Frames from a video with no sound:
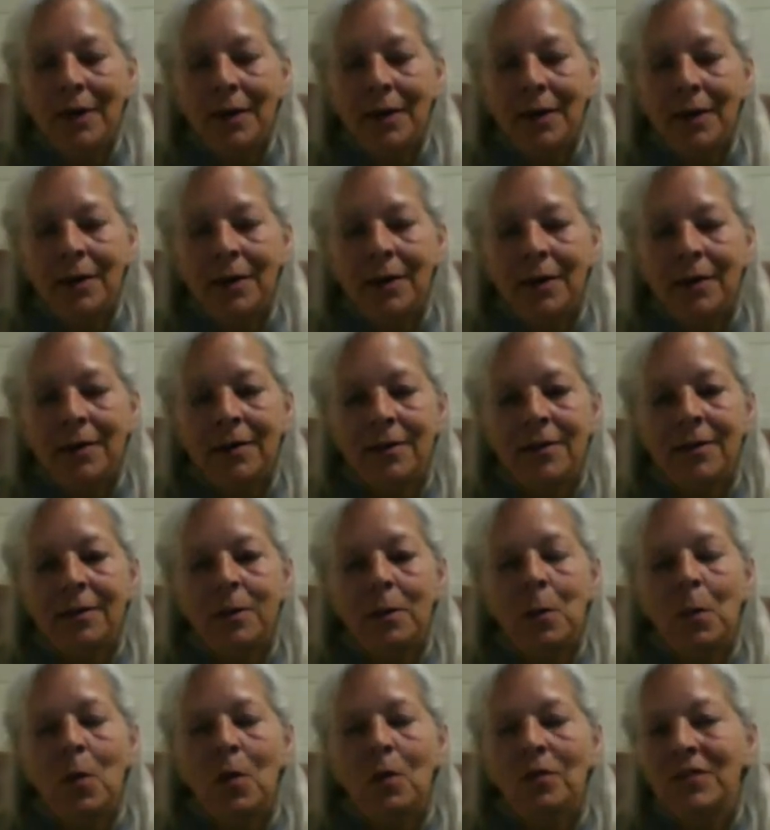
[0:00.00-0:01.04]
a
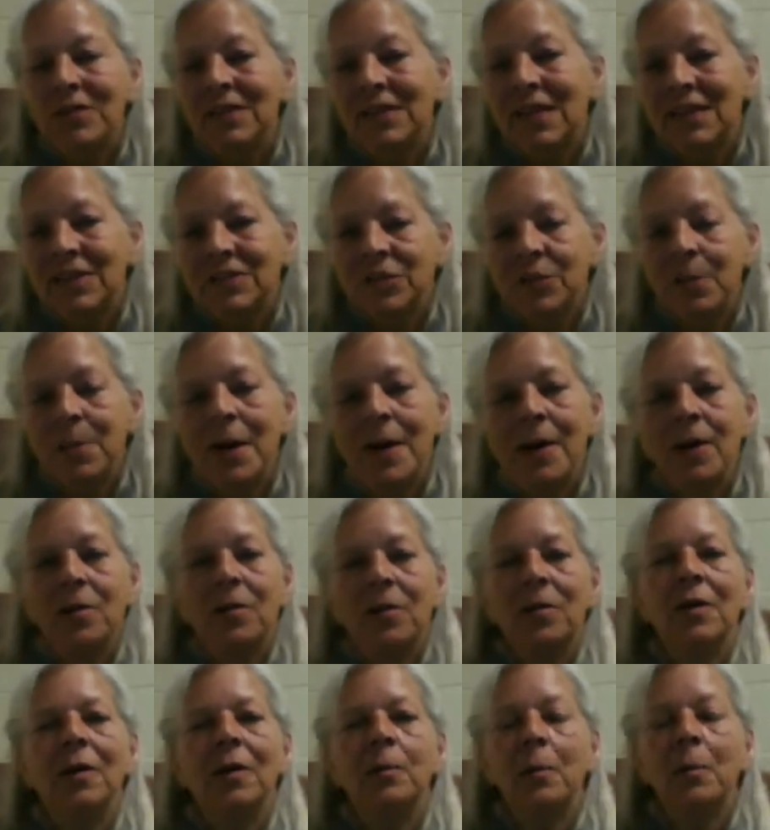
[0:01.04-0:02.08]
more of a
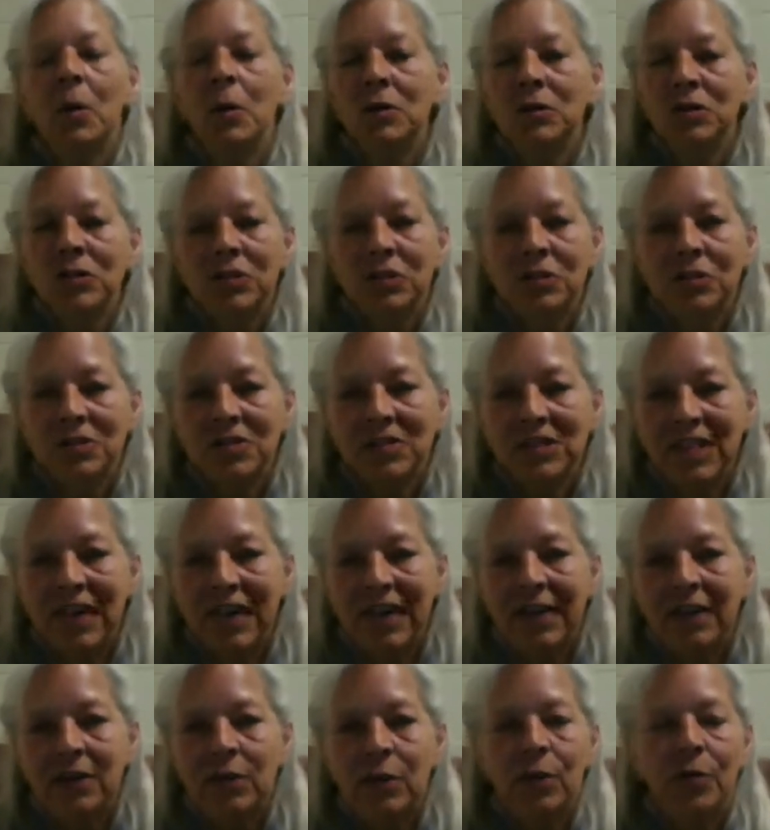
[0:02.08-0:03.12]
detrimental emotional
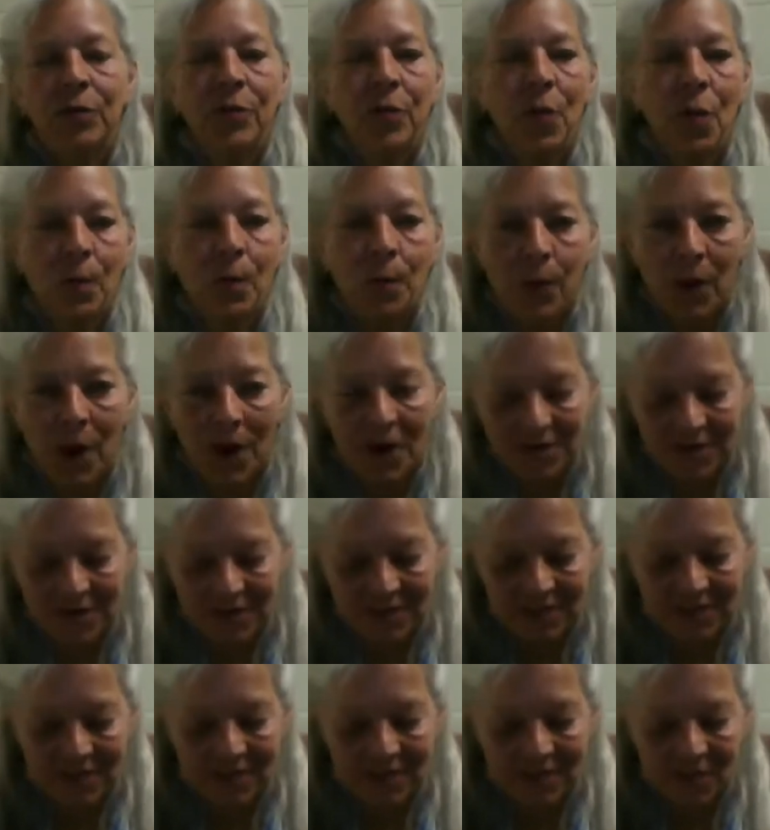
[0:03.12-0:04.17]
state or thought
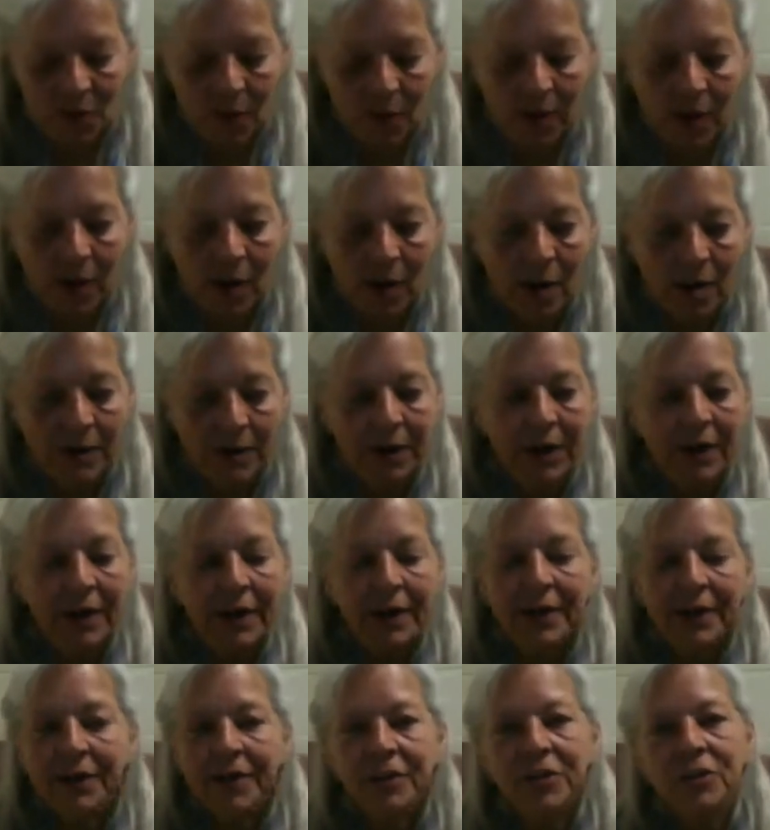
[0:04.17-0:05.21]
processes going on,
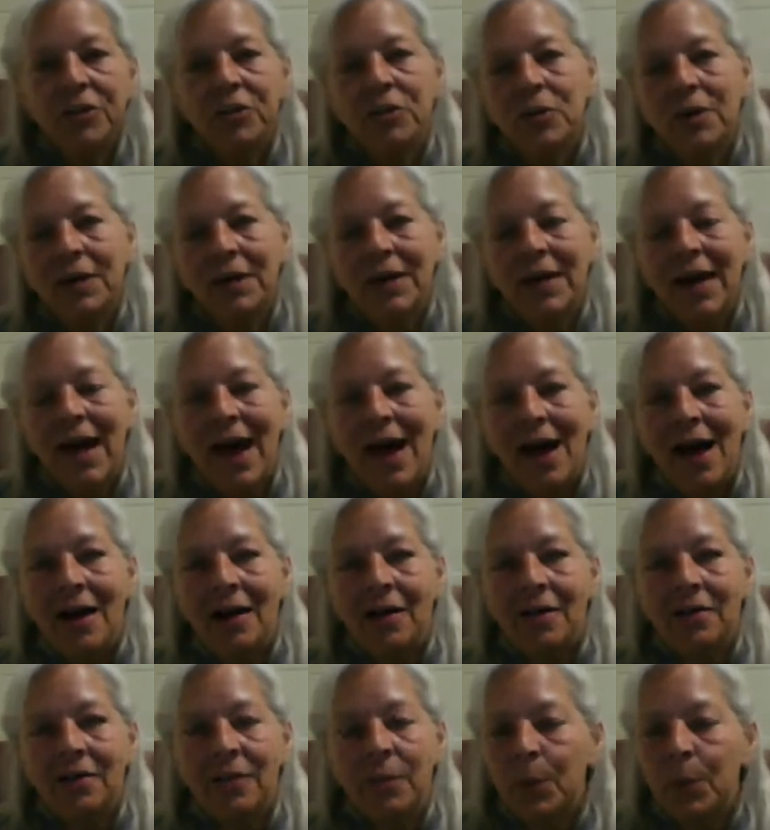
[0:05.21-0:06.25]
you can
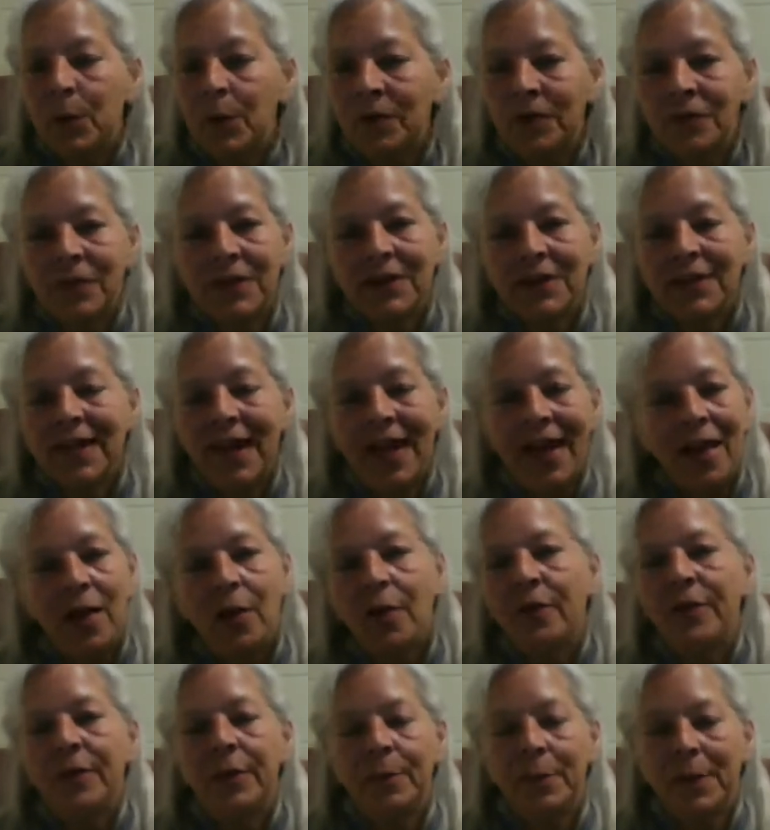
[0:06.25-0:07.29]
have a perfectly
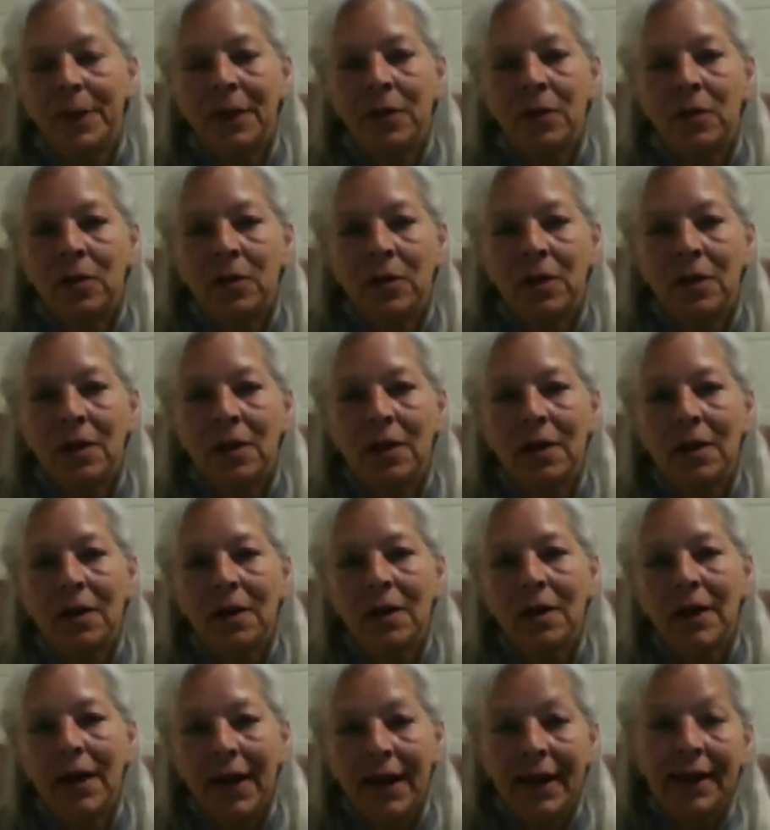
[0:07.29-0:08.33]
healthy meal
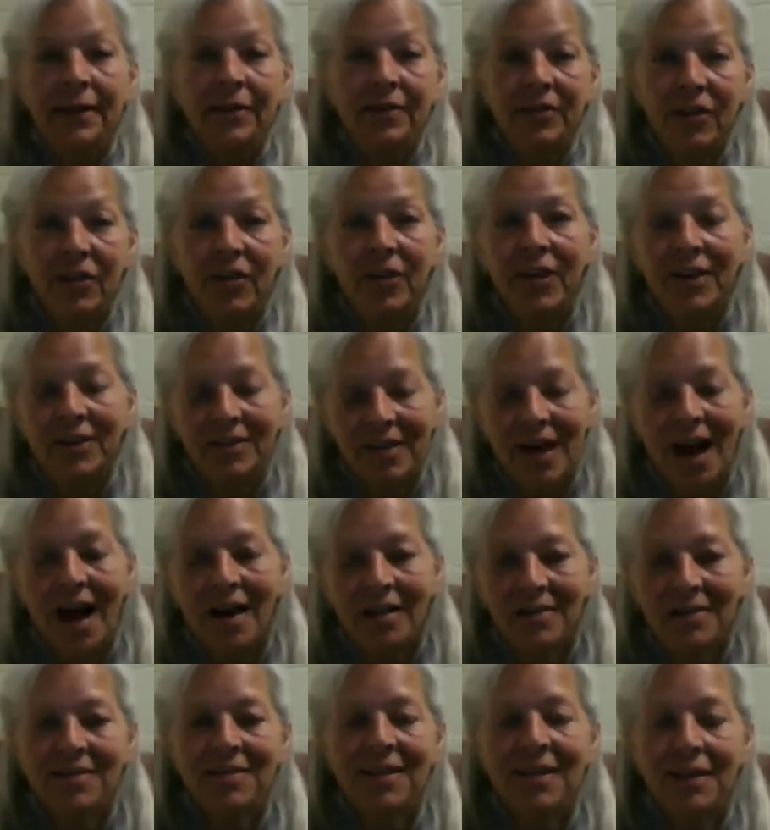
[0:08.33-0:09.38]
and turn it
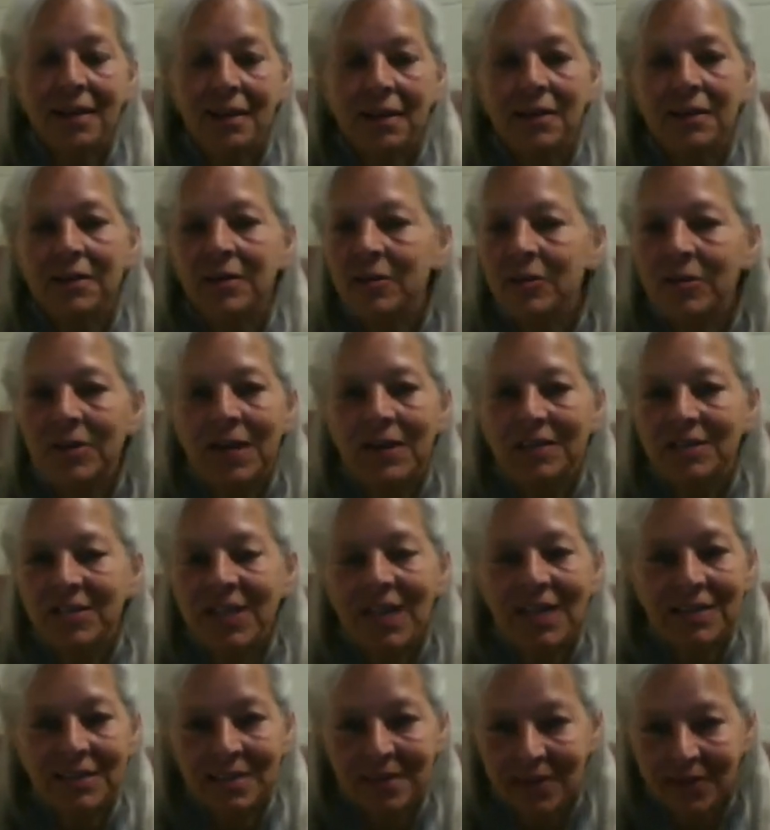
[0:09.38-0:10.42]
toxic. Your
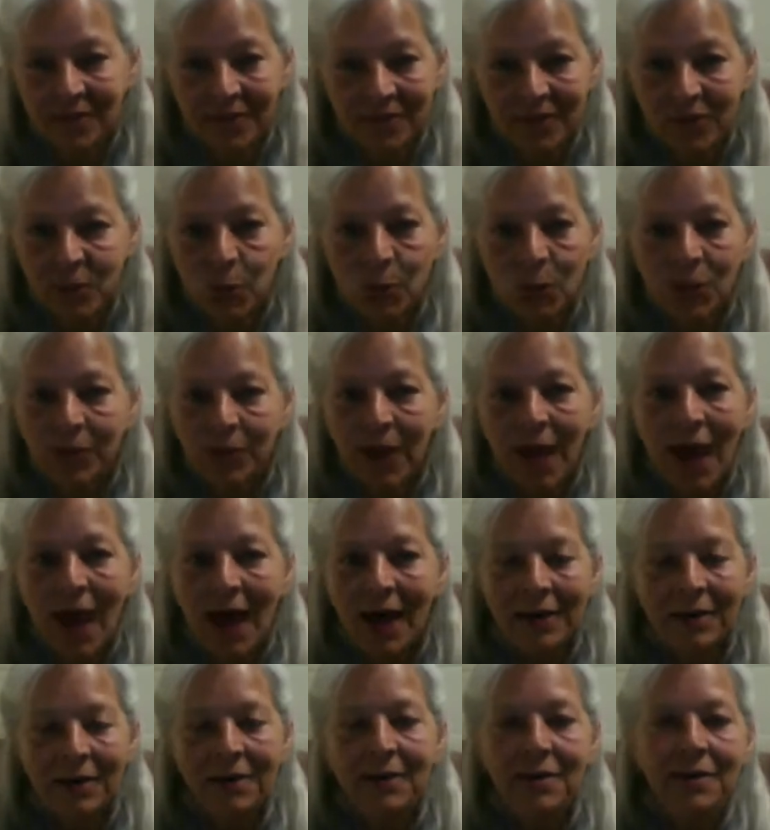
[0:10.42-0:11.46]
digestives will
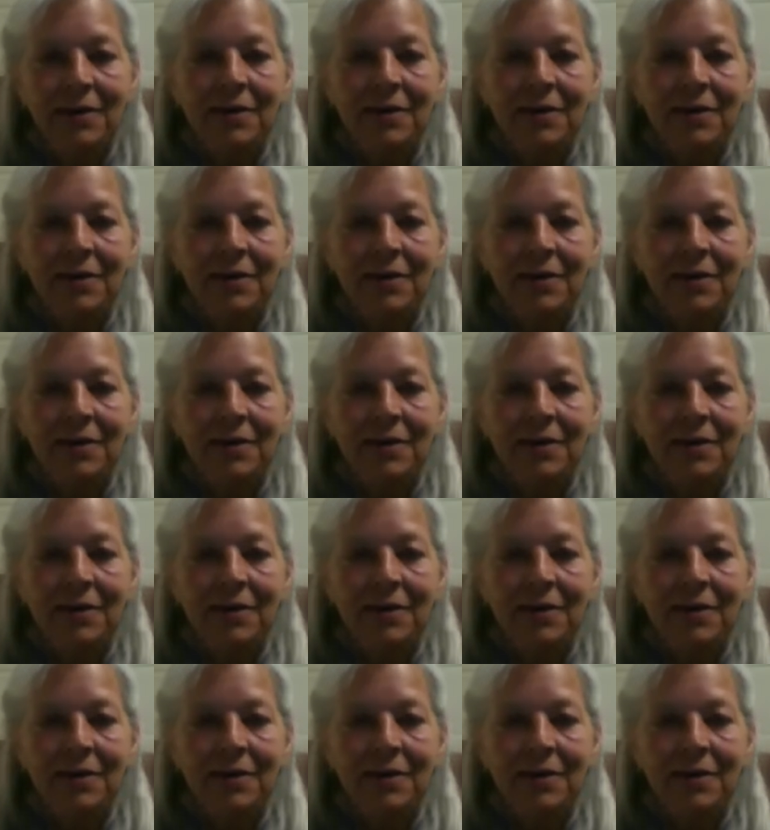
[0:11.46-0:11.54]
not